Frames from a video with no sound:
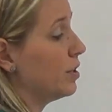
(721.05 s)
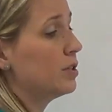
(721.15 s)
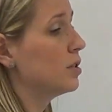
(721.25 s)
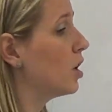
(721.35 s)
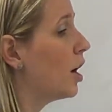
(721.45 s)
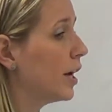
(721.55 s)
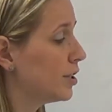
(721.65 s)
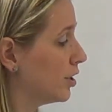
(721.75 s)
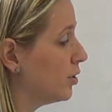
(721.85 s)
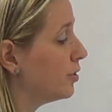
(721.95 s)
this is not
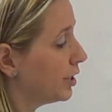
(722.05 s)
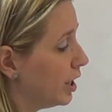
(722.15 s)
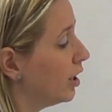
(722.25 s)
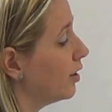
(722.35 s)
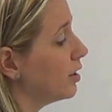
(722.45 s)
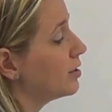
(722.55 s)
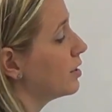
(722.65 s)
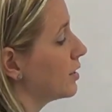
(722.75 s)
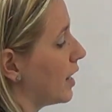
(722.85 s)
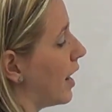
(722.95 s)
HL. Again, this
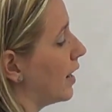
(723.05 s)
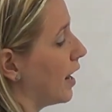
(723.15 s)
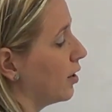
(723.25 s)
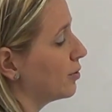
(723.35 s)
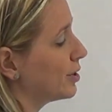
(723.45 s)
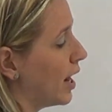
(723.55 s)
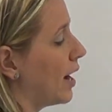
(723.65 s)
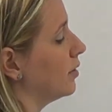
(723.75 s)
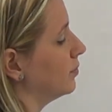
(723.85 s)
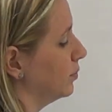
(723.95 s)
is side angle
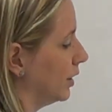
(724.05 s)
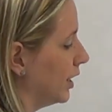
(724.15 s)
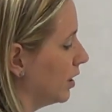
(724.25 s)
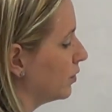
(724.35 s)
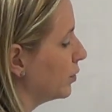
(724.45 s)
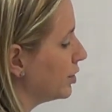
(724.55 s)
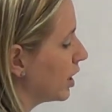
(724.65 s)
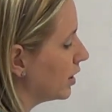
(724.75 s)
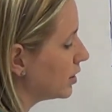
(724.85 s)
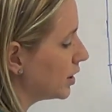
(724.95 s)
side. But again, if we
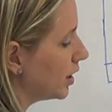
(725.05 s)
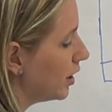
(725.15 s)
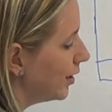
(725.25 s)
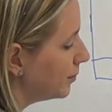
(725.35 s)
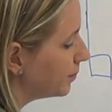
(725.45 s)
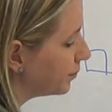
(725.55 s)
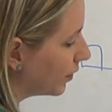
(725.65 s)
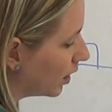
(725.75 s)
changed it up,